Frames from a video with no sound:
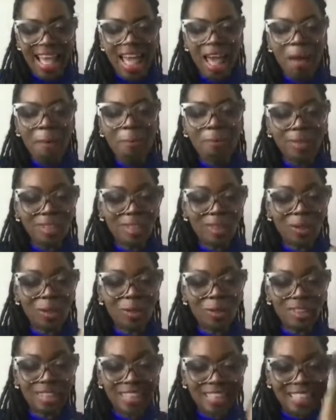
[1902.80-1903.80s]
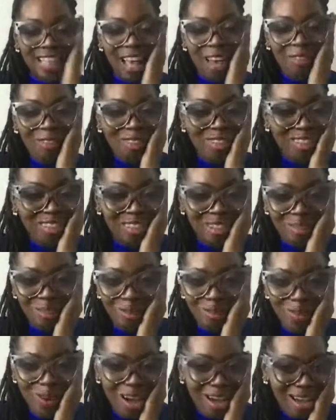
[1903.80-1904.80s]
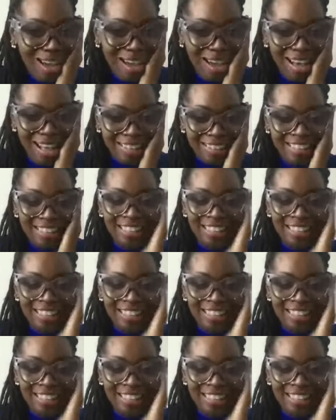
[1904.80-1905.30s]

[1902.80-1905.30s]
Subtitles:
Episode 71,